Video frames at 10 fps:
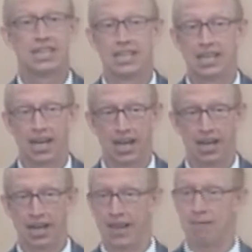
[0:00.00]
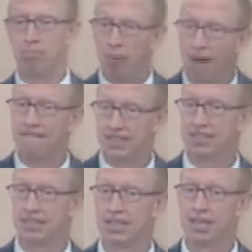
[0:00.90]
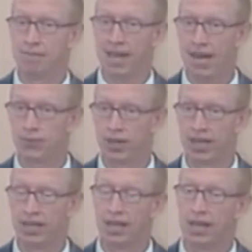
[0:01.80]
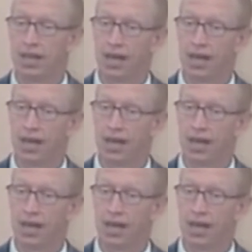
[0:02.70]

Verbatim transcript: uh, and they buffeted him that way. Uh,